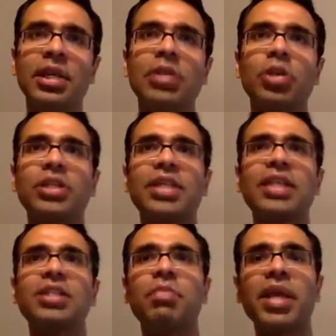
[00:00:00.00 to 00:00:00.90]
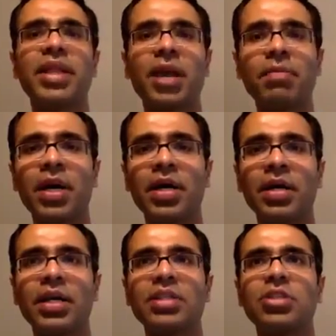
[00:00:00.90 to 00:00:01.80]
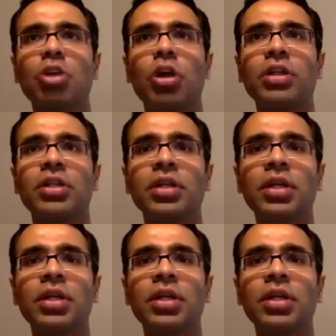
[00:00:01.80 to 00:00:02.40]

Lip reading: So in a sense, my dharma is not